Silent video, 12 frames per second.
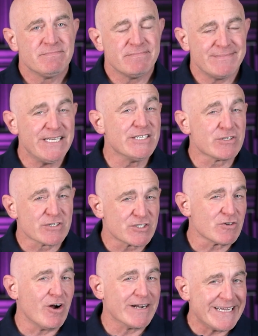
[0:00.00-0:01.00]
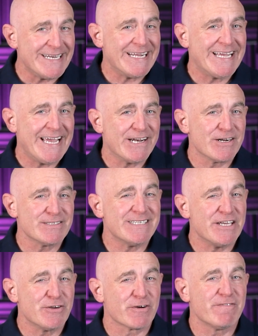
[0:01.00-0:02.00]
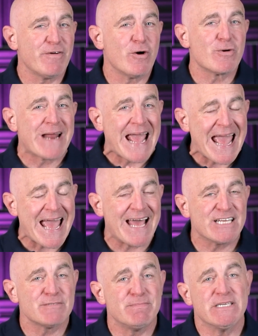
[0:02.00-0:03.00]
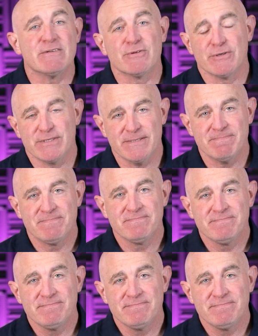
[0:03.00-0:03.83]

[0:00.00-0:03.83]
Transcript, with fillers: These are strong indicators that your phone has been rooted.